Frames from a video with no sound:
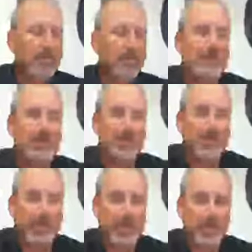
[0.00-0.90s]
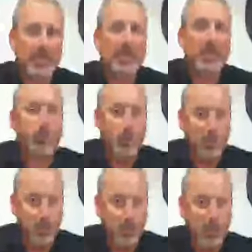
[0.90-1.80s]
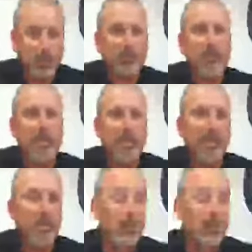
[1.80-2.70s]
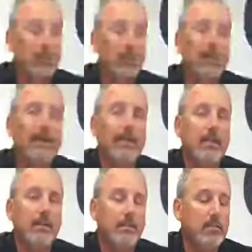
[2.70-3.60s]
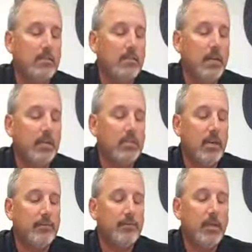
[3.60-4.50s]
But they are saying that they will cooperate, and they will do that now in this new contract.